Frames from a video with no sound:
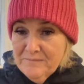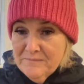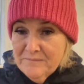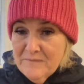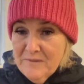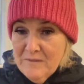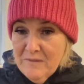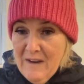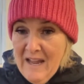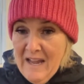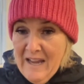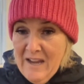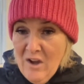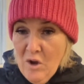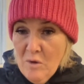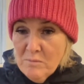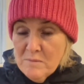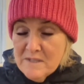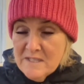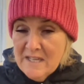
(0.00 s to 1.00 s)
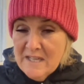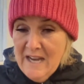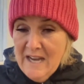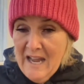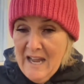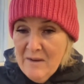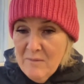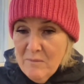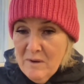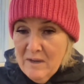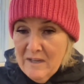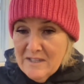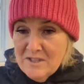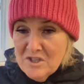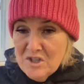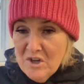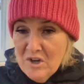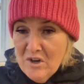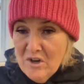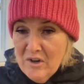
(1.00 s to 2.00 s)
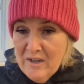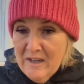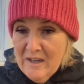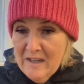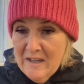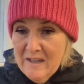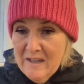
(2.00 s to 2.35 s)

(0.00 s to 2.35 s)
Fly home tonight, well, enjoy.